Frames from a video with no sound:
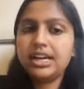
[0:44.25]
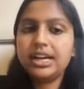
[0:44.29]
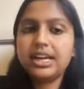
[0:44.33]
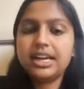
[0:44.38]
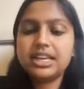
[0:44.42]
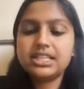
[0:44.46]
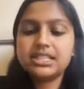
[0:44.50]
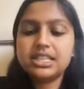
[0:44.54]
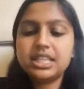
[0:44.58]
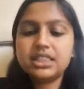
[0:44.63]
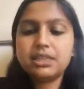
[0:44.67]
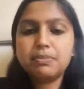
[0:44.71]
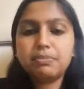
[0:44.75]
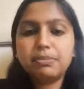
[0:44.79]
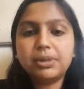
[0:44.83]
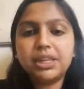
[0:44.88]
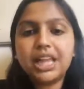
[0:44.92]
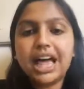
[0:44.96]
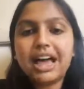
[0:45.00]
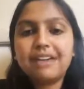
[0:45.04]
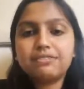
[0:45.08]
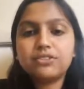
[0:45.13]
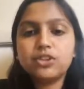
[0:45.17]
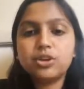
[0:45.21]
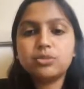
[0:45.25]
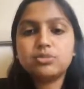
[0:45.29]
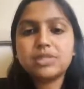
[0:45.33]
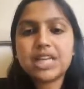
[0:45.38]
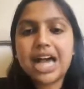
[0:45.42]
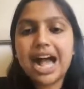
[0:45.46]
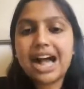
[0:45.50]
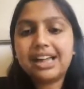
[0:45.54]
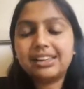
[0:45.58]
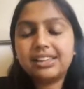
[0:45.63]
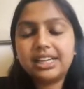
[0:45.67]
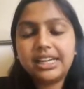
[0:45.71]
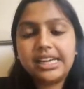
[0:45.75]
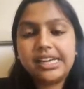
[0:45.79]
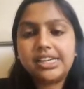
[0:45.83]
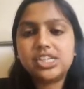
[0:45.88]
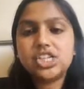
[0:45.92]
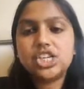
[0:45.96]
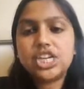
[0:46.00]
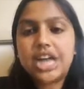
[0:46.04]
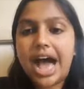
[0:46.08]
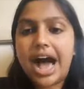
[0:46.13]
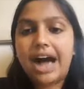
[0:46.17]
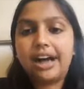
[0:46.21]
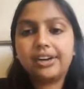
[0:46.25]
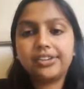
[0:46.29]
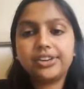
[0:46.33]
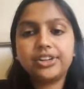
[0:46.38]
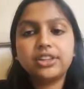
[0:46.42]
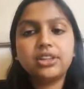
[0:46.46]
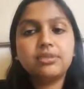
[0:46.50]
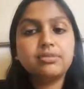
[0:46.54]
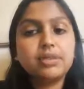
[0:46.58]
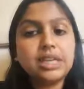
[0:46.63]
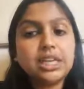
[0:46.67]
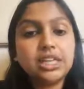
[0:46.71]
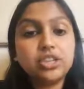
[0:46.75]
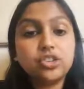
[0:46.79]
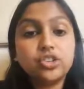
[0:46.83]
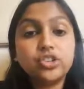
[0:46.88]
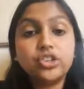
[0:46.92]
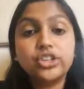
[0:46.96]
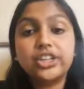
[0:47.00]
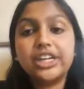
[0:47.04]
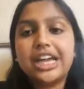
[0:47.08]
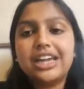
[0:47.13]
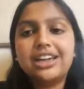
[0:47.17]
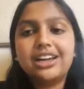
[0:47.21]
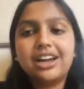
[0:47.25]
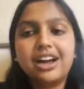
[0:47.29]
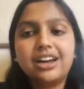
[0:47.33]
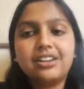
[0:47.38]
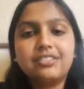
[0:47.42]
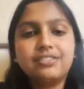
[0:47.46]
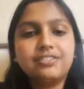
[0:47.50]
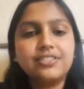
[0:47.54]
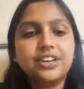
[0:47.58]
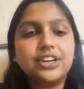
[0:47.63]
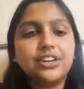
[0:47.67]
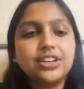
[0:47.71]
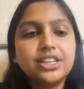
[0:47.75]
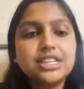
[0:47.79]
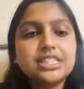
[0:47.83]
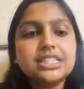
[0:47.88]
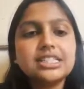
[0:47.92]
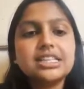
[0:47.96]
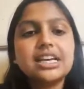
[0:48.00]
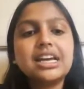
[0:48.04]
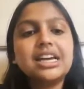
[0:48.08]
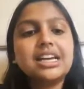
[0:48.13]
is that the platform's allocation algorithm can create unfairness